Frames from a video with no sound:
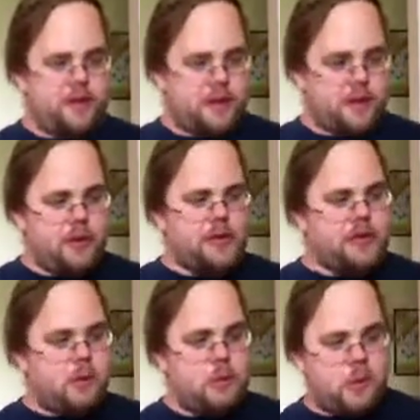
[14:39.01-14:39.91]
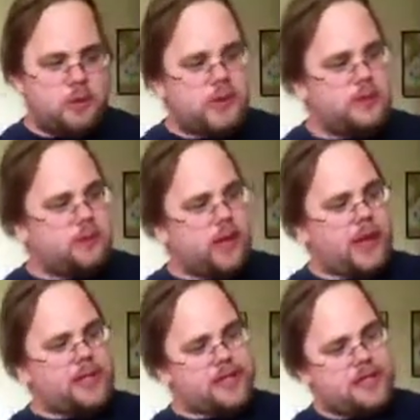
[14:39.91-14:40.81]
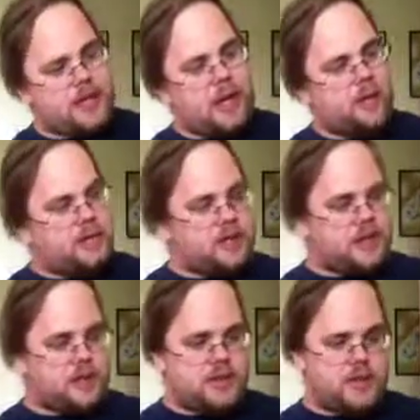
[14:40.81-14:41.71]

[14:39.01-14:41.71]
There is no more Mr. Lance. It's now just